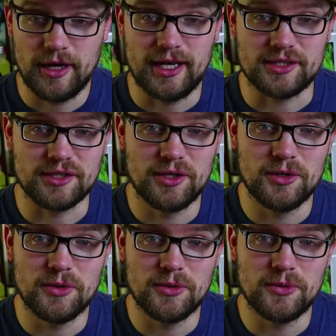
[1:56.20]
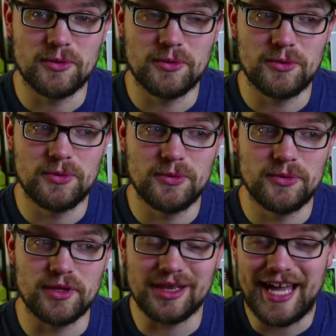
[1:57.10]
Okay,
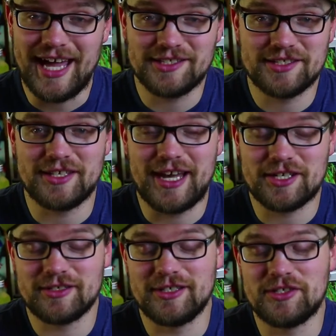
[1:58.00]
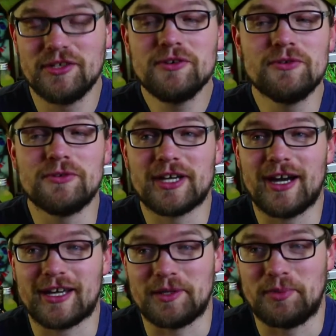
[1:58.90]
so the last, actually two
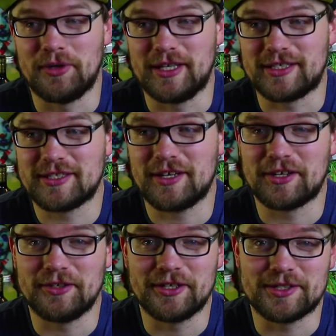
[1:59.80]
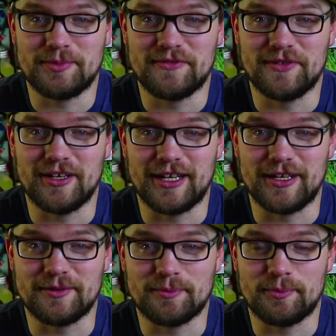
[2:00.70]
talking points are going to be
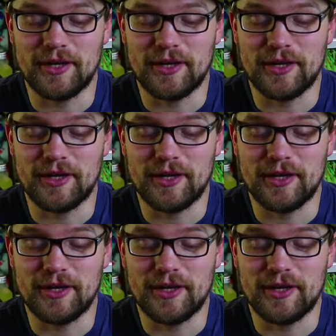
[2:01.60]
Fallout.